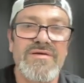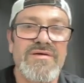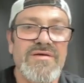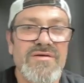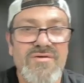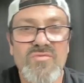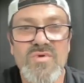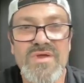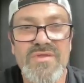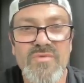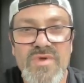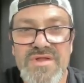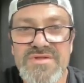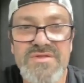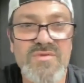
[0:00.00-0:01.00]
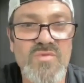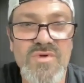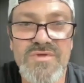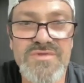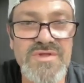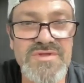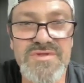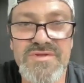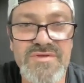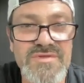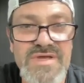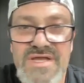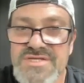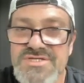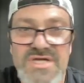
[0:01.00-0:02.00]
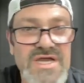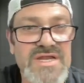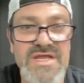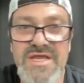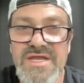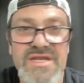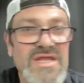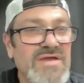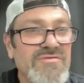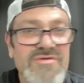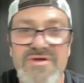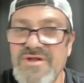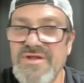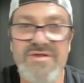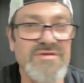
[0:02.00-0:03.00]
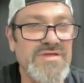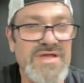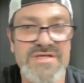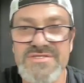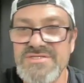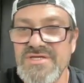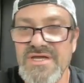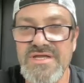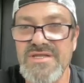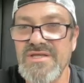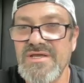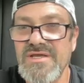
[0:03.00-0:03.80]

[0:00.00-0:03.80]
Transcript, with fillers: You know, while the rest of the world doesn't do that, China ain't never going to do that shit.